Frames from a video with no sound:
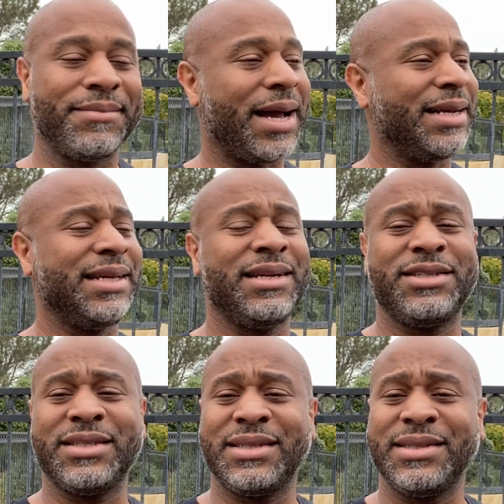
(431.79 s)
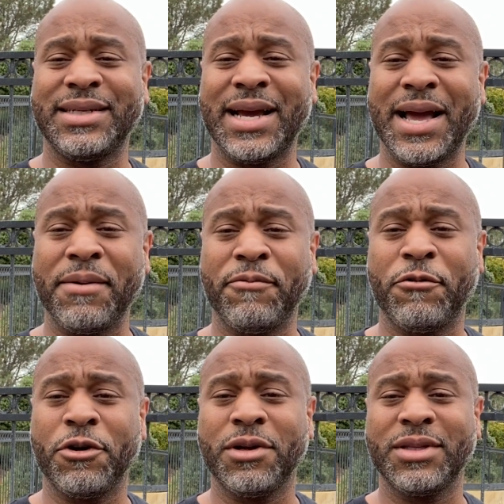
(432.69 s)
I did it just in time
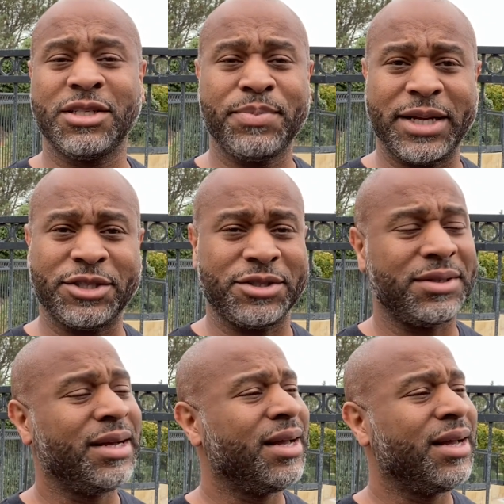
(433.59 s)
for the special.